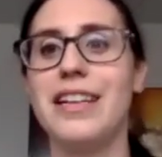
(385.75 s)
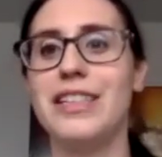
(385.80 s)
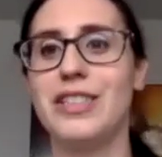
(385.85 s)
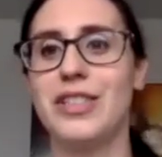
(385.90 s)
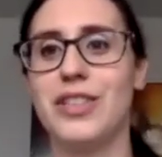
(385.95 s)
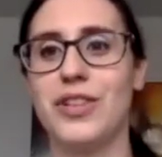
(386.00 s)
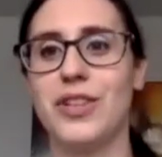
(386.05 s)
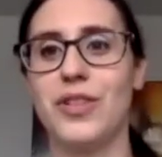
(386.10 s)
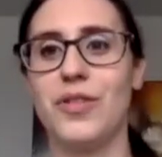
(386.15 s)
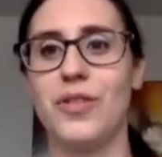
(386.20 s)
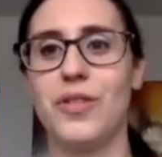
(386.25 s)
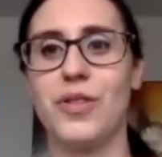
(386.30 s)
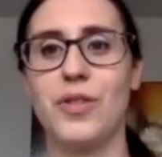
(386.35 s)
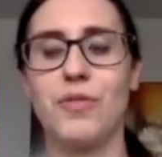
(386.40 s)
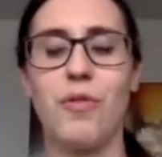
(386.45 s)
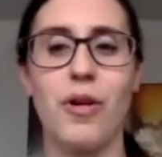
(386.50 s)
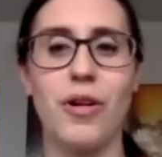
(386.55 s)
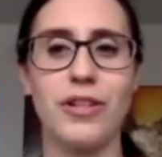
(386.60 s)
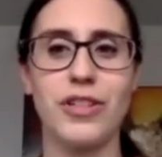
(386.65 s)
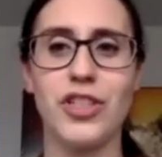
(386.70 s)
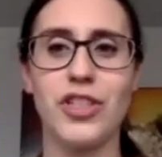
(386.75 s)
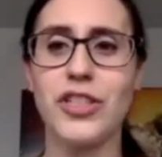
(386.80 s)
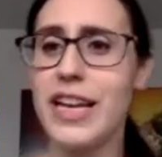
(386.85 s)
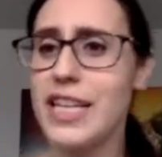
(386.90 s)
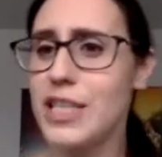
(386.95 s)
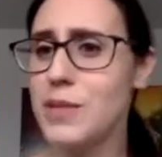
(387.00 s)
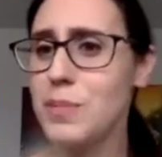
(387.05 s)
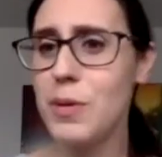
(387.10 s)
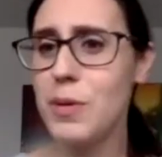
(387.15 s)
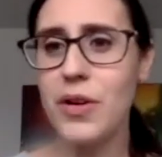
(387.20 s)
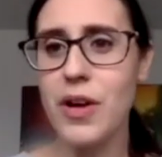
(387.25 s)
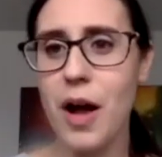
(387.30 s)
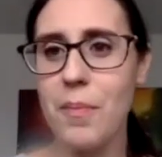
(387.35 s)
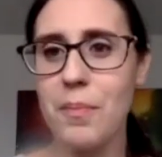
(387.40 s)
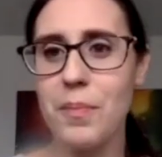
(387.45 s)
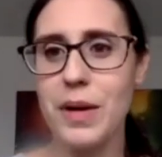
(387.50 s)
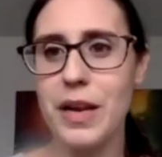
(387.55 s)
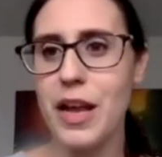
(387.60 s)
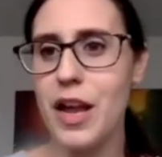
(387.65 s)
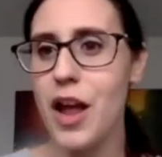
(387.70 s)
to the Royal Shakespeare
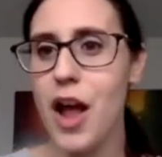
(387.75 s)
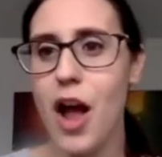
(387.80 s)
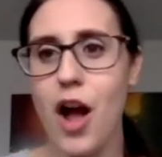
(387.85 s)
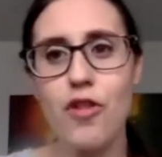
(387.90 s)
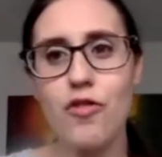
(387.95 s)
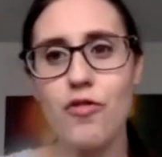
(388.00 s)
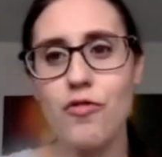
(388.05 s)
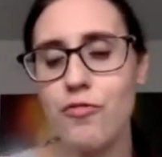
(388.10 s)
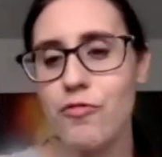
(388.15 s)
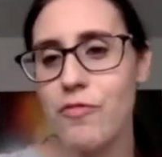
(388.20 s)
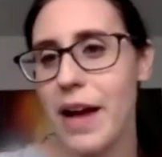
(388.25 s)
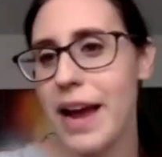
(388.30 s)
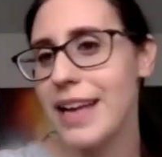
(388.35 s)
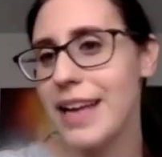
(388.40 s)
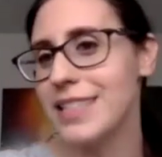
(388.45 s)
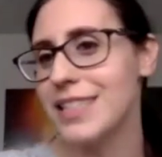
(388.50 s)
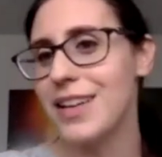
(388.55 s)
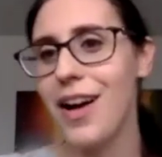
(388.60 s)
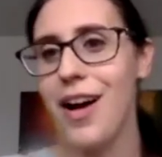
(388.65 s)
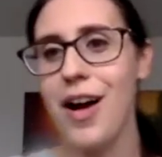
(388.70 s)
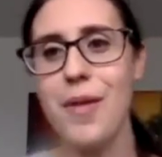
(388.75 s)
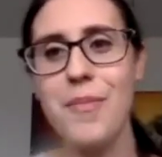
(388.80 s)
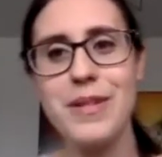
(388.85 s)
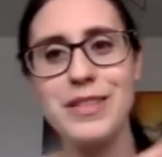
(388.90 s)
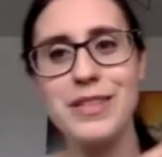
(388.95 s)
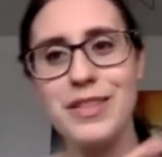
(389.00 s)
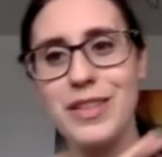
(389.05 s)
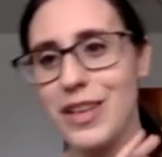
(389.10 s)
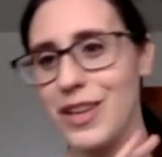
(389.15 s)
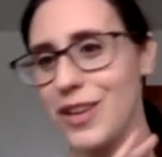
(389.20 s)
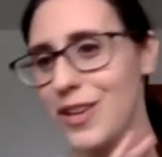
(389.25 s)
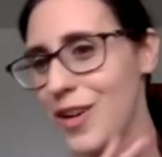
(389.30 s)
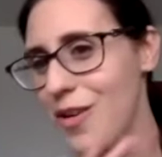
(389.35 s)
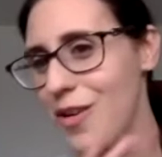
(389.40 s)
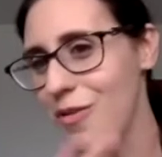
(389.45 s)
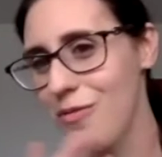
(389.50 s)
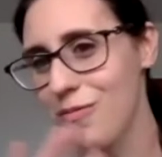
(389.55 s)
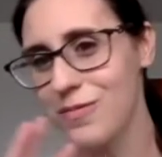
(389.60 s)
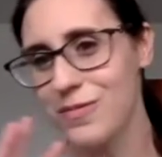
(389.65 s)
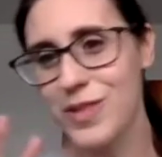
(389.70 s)
Company, great, come and, you
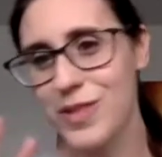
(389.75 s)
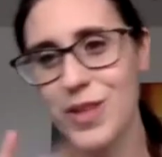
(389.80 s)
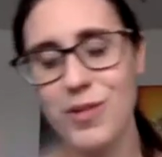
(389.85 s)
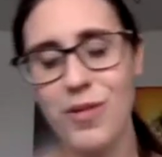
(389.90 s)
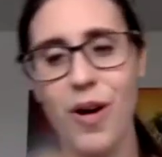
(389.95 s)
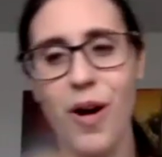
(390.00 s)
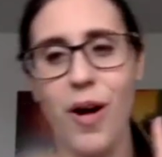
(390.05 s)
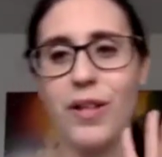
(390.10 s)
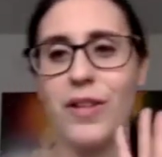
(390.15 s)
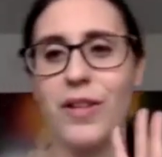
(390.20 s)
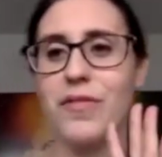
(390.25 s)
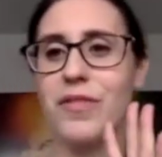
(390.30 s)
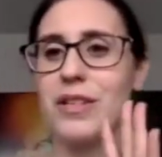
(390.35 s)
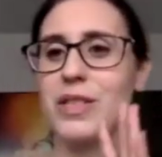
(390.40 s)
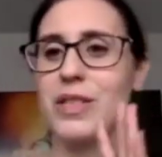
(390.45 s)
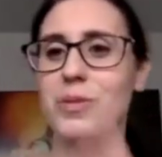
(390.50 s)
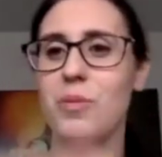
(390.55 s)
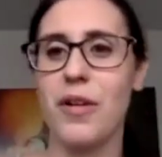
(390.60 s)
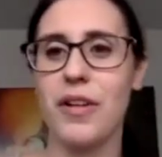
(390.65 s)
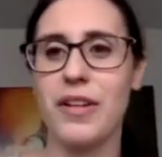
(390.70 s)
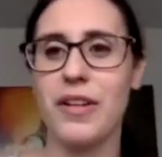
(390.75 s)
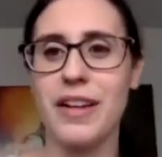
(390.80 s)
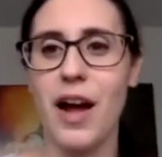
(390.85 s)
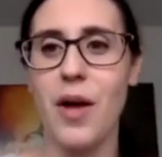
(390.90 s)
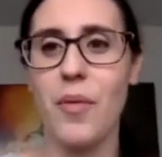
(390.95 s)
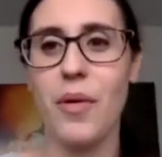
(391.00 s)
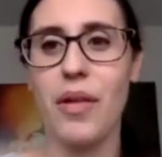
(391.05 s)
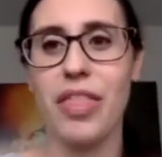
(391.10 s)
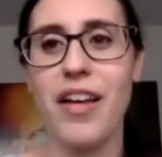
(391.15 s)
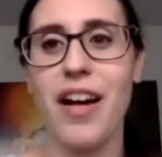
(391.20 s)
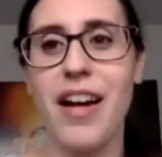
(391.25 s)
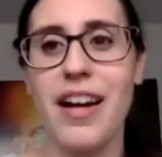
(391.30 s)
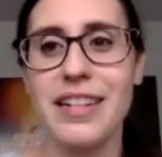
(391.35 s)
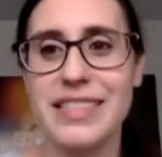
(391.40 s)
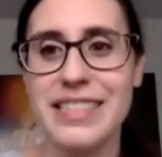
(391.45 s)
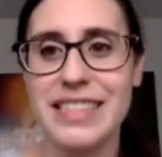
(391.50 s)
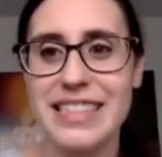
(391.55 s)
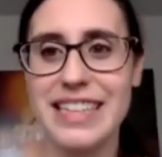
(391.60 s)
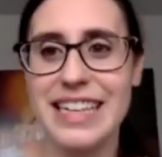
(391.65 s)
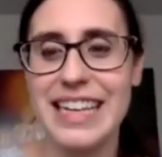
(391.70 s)
know, do all of this work now with
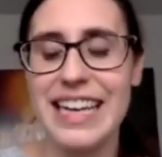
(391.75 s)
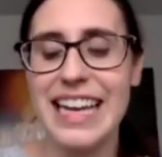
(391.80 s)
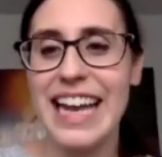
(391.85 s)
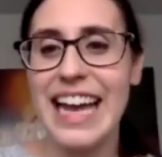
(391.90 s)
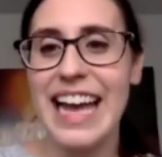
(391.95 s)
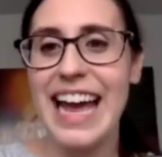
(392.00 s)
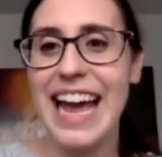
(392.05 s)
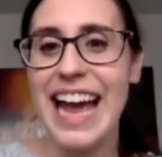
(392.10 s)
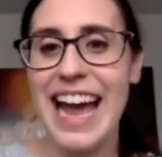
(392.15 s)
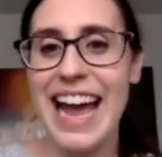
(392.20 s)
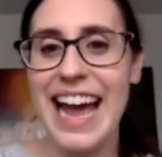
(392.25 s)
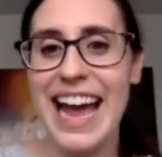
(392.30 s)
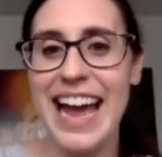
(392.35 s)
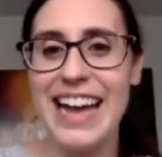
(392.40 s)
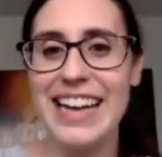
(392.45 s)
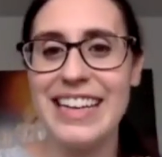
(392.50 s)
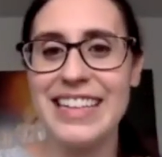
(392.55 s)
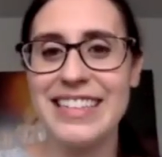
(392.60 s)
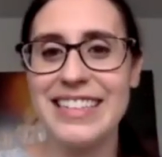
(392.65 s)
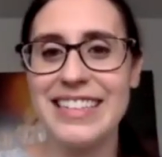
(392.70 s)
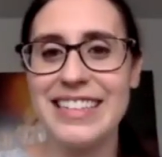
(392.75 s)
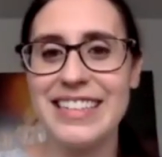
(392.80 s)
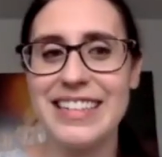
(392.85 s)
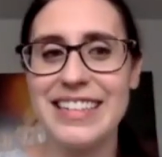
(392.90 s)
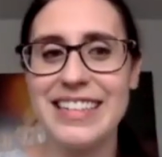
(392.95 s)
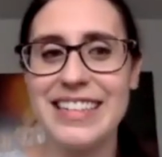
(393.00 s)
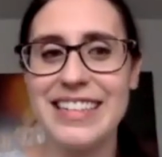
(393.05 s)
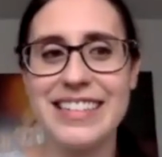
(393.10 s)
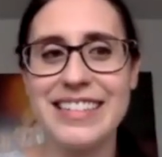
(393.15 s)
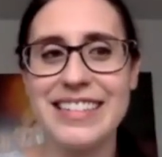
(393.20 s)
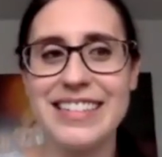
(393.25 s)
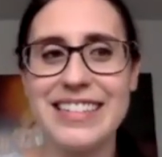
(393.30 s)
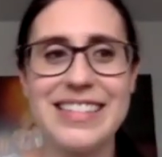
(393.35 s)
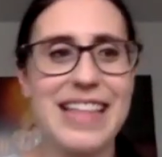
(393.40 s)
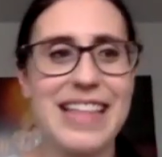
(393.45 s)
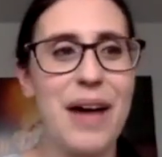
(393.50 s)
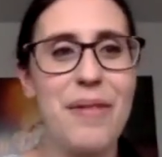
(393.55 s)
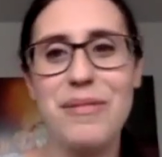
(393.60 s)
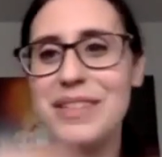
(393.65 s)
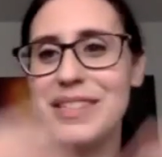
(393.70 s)
us. And
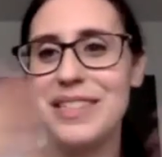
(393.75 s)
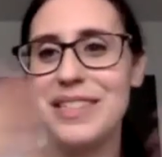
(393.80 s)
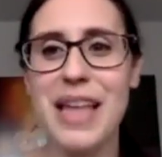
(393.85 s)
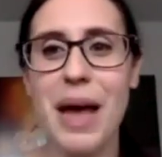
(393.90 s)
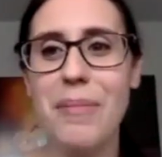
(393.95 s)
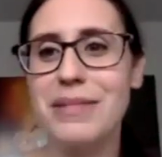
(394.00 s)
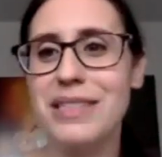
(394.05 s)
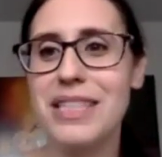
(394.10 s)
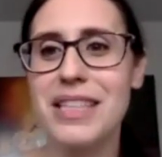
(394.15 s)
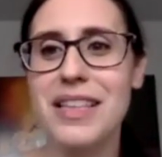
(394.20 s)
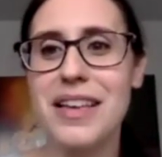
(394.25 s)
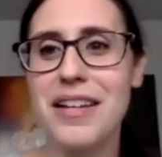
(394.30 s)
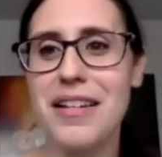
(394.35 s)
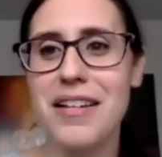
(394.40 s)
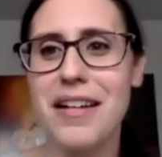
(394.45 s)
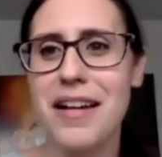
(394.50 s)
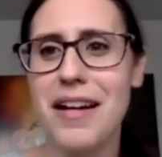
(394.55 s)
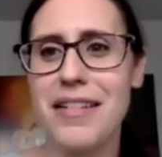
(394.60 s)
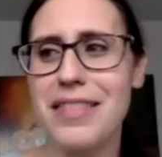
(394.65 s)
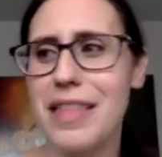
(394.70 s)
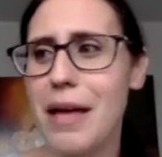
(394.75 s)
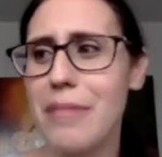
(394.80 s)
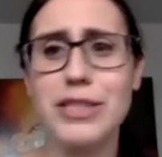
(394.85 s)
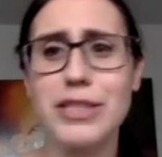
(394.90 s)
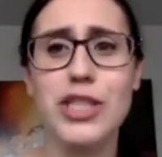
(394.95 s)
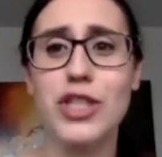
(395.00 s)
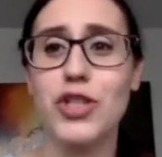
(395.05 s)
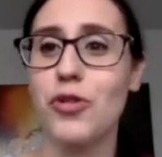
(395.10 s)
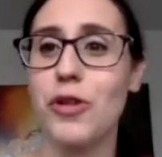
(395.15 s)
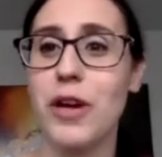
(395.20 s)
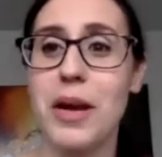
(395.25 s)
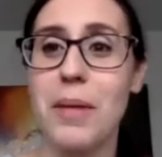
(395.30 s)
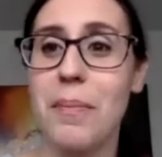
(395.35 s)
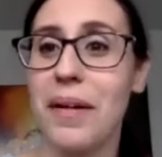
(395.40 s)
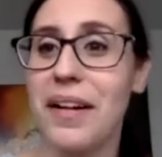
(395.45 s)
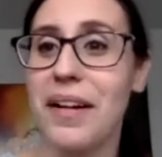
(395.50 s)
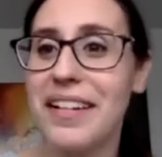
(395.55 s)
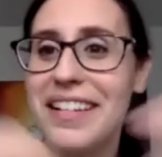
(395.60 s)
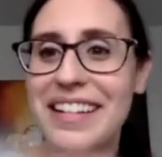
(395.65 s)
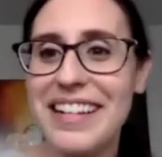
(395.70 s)
that was the dream
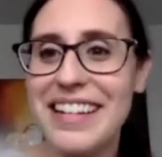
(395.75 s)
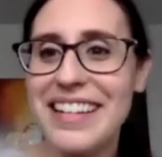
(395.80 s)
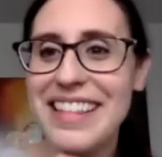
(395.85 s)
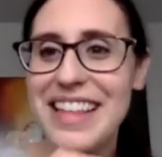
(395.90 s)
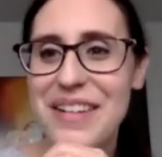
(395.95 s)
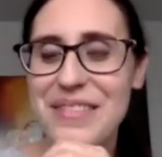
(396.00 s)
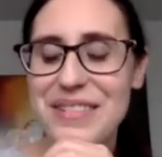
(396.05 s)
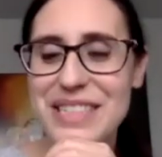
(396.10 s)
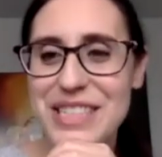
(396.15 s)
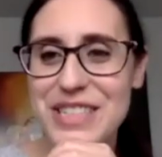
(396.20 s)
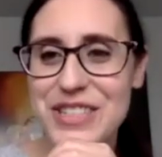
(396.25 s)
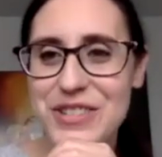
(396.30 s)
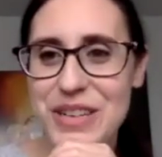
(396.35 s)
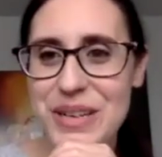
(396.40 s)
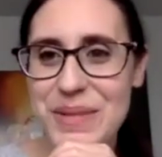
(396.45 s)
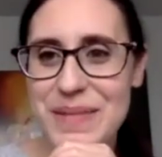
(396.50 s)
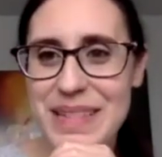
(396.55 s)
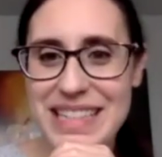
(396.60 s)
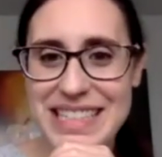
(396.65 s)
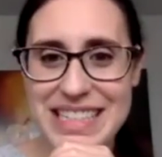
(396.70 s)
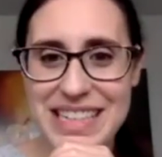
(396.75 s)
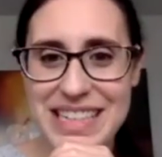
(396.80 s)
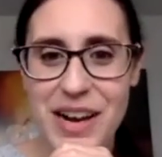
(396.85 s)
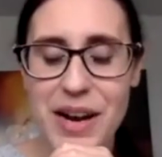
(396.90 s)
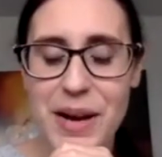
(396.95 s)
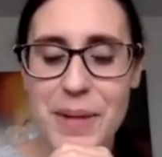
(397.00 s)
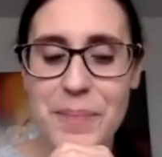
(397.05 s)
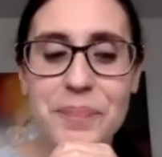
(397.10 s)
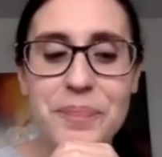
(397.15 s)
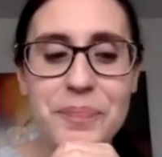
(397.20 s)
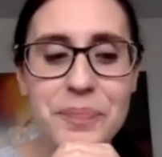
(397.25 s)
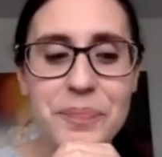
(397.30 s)
at the time.